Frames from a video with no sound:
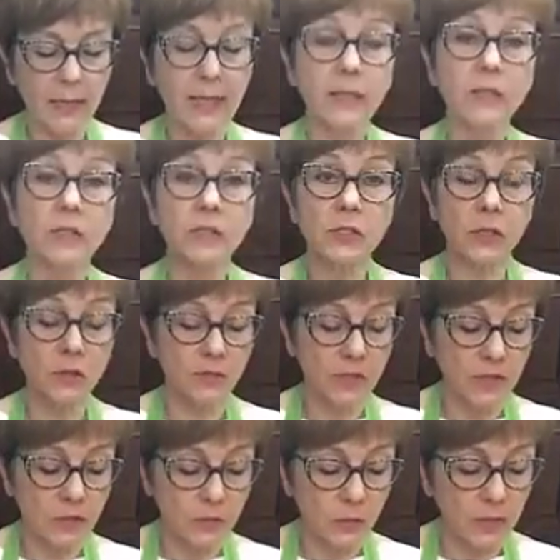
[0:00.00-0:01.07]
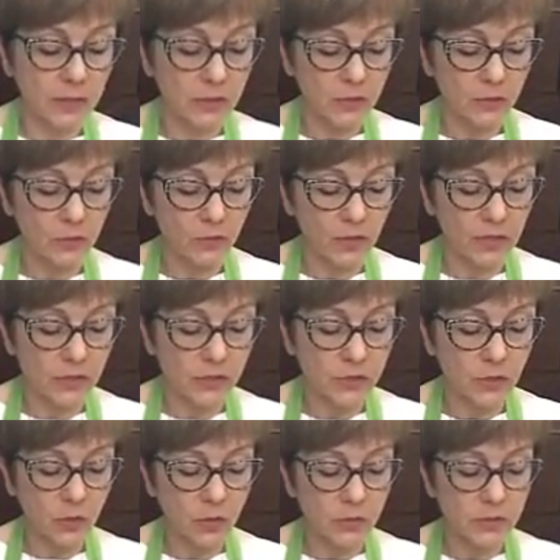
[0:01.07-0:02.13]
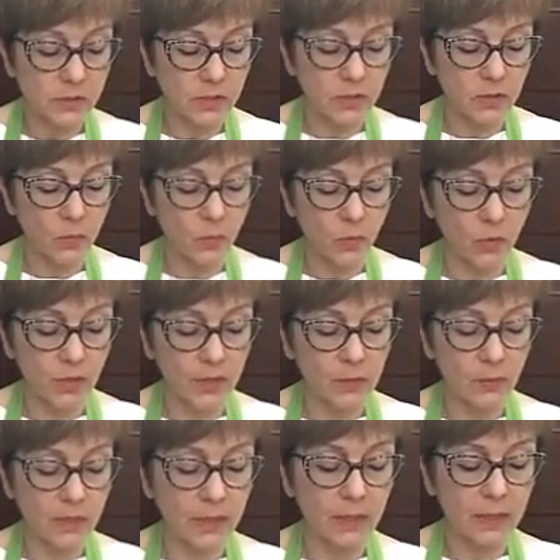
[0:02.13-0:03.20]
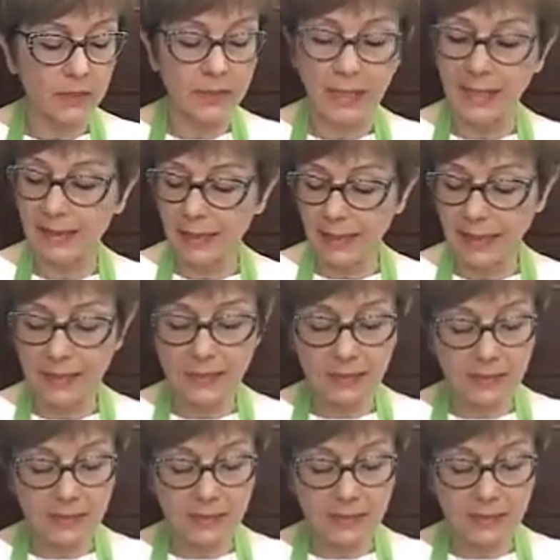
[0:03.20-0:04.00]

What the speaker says: like to serve these when I do French toast in the morning because I like the